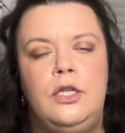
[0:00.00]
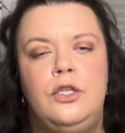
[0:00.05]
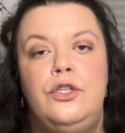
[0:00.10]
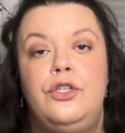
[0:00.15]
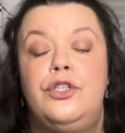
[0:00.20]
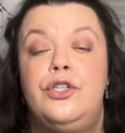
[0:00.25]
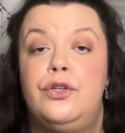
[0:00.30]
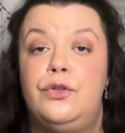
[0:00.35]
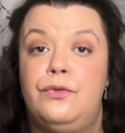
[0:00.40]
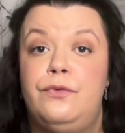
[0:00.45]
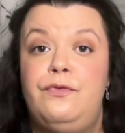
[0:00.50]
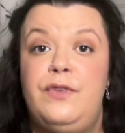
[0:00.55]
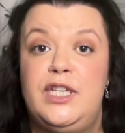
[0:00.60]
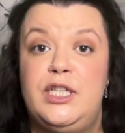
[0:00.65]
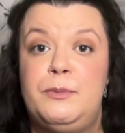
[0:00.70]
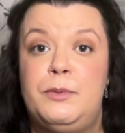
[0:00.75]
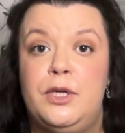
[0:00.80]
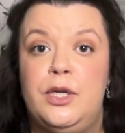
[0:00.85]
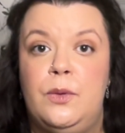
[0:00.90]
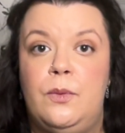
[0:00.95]
So
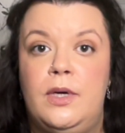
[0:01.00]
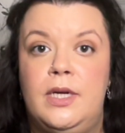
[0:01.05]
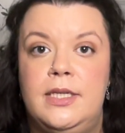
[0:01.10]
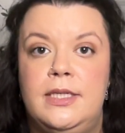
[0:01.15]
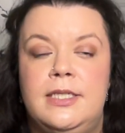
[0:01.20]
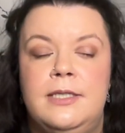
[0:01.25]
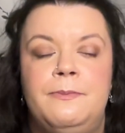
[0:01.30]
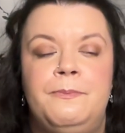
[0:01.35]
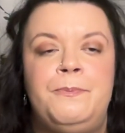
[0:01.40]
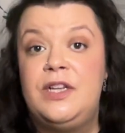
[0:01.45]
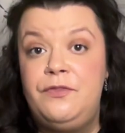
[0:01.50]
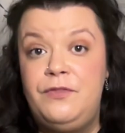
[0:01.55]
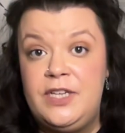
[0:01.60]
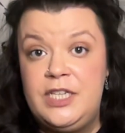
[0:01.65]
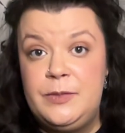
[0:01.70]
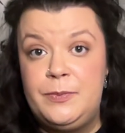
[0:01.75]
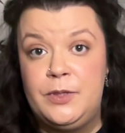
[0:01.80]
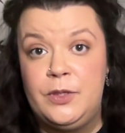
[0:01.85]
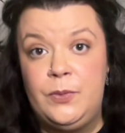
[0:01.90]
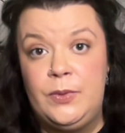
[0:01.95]
Facebook it was. On
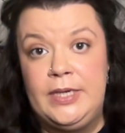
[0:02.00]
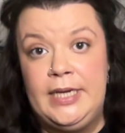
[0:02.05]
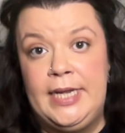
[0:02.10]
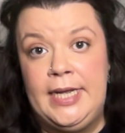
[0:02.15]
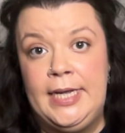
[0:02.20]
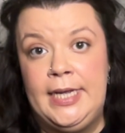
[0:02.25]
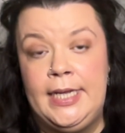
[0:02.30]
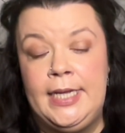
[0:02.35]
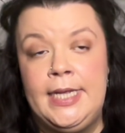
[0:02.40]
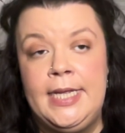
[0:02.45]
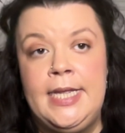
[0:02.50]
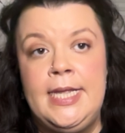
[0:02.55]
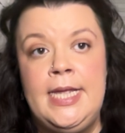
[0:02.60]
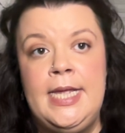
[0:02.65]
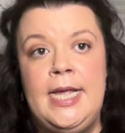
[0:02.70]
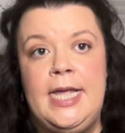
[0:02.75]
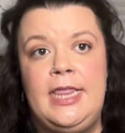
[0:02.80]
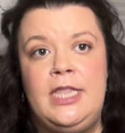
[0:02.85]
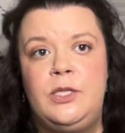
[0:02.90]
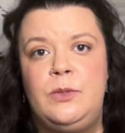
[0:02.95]
Facebook one day,
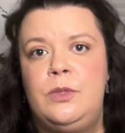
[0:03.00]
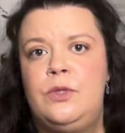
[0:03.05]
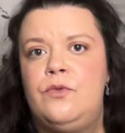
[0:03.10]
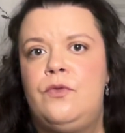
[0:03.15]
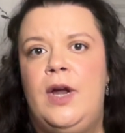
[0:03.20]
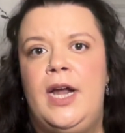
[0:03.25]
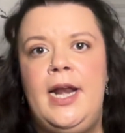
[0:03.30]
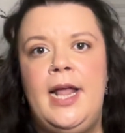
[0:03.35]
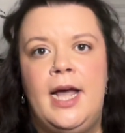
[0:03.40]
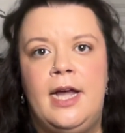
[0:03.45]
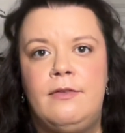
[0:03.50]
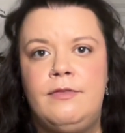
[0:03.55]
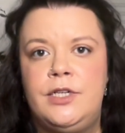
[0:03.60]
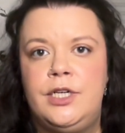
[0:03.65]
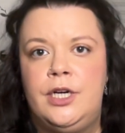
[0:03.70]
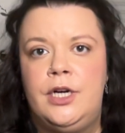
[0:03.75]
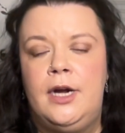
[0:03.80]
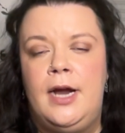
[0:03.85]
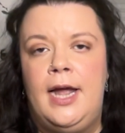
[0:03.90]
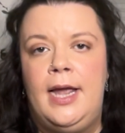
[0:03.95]
and this was right
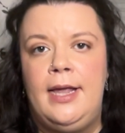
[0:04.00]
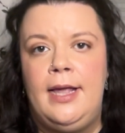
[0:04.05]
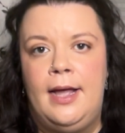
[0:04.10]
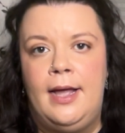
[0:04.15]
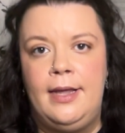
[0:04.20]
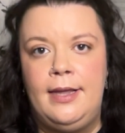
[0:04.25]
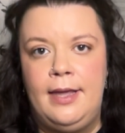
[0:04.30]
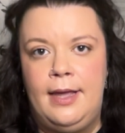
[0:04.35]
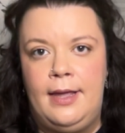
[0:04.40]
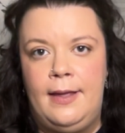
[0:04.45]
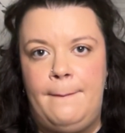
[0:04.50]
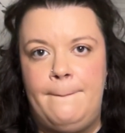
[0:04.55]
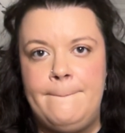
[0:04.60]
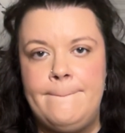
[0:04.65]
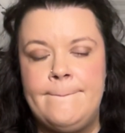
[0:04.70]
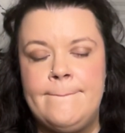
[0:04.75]
after I got Kit,